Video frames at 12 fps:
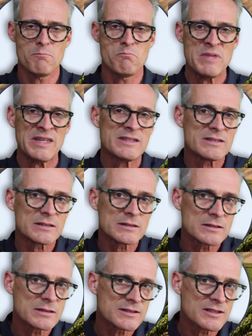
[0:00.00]
mint
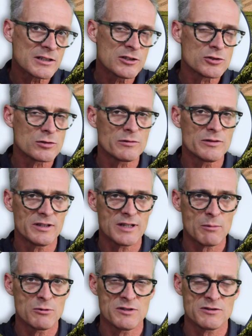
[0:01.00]
signature that
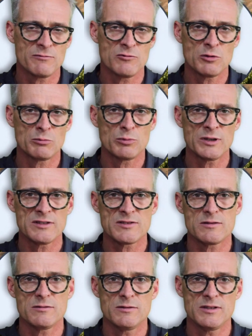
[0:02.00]
Cabernet Sauvignon brings
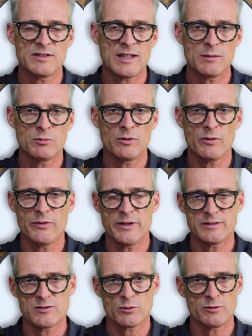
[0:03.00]
to the table
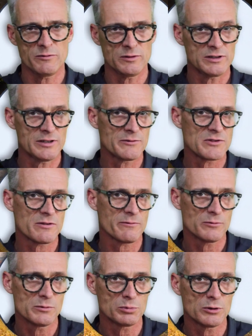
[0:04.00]
that sort of lifts the
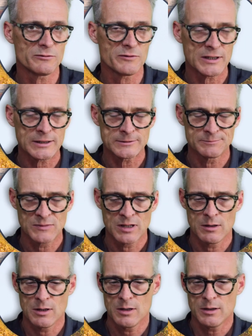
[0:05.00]
fruit profile.
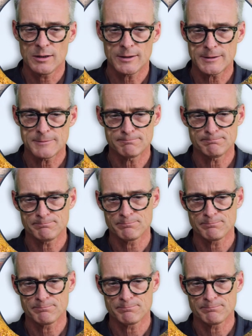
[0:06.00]
Um,